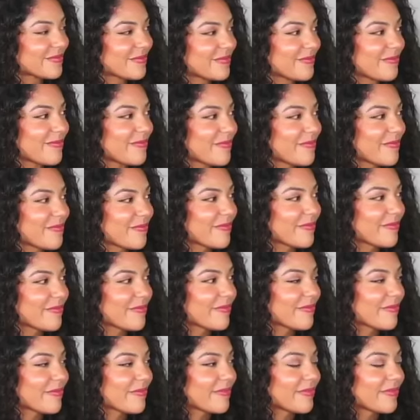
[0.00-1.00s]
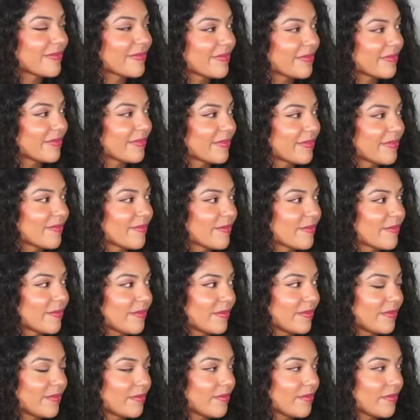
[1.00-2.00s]

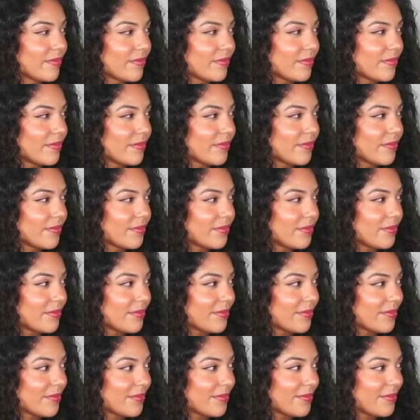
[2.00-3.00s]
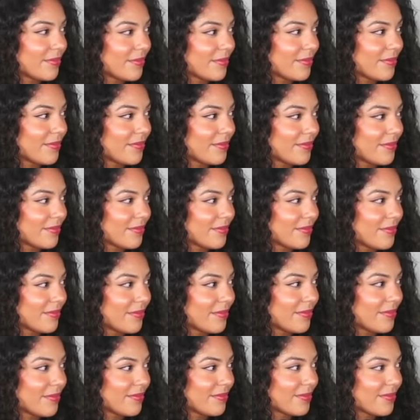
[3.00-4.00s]

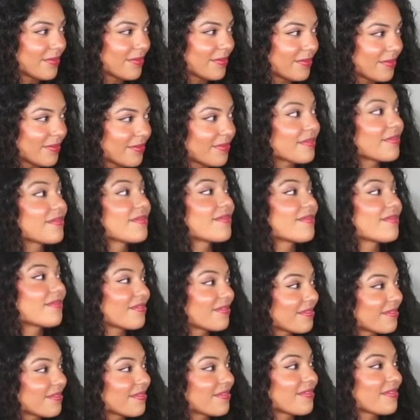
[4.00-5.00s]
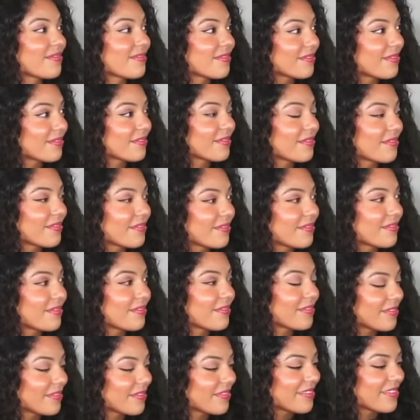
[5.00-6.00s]

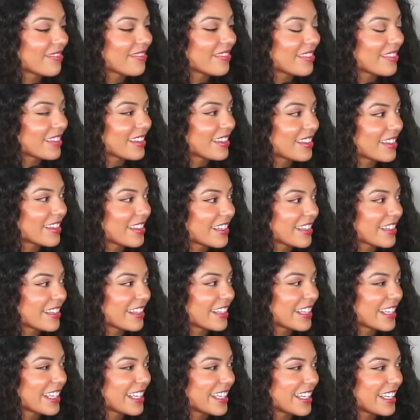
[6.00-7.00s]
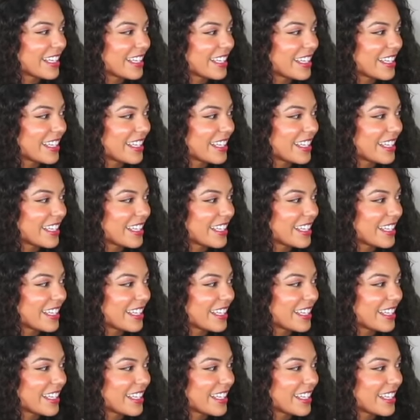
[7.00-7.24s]
No words are spoken by the person on screen.